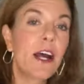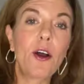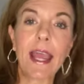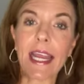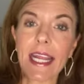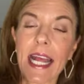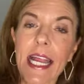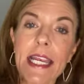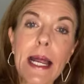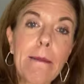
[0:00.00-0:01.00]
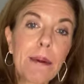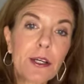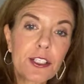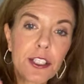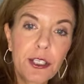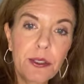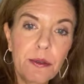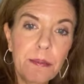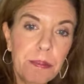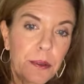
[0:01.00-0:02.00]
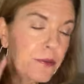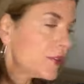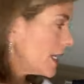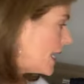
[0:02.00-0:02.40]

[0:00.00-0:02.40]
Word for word: Okay, number two proves that